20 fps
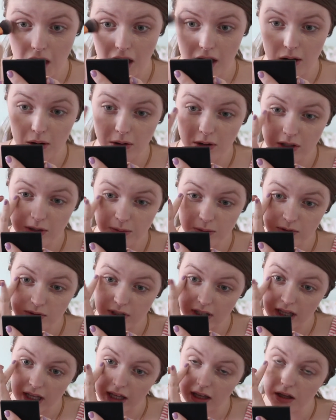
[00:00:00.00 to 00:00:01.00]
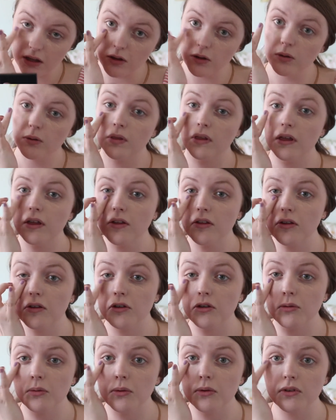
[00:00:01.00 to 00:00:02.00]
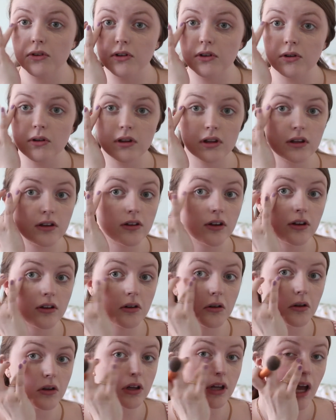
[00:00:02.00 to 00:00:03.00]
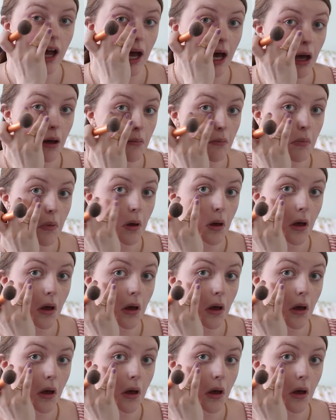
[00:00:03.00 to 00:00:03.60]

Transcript: I know you're supposed to like do this. You're supposed to do the gentle tapping.